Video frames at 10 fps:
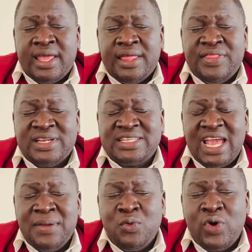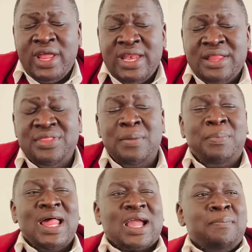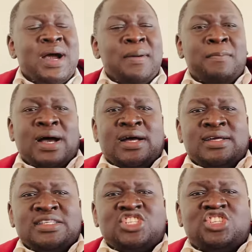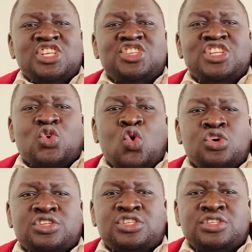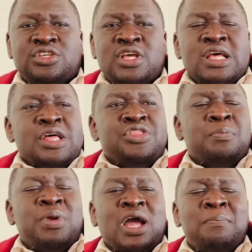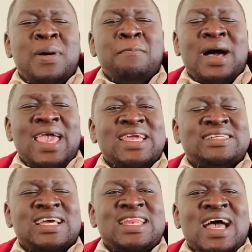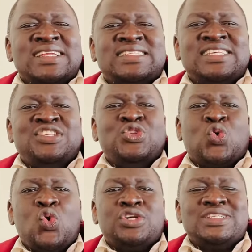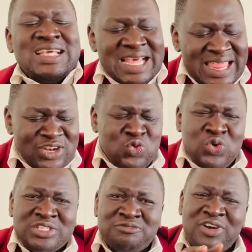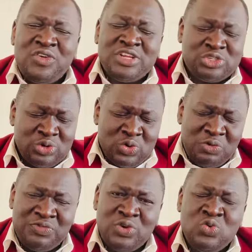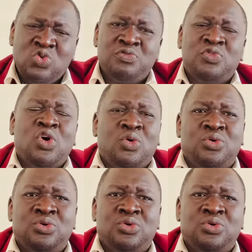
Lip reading: the time when the Black Mamba sieged the court. The Black Mamba entered and sieged the court. That was violation of the rule of law.